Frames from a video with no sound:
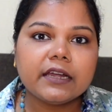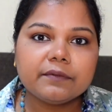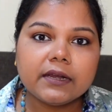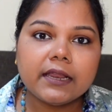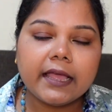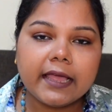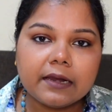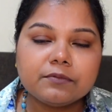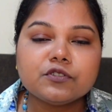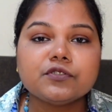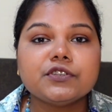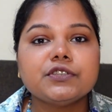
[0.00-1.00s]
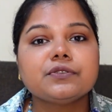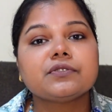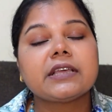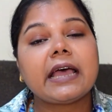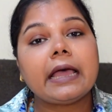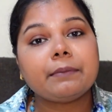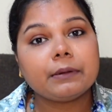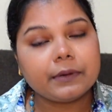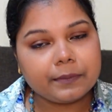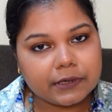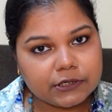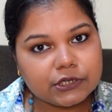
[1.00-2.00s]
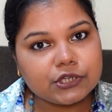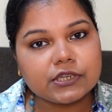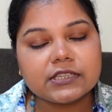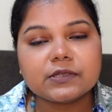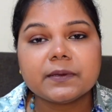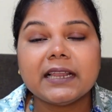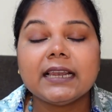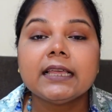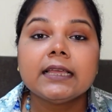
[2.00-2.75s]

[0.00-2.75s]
it will help to reduce the hyperpigmentation as well,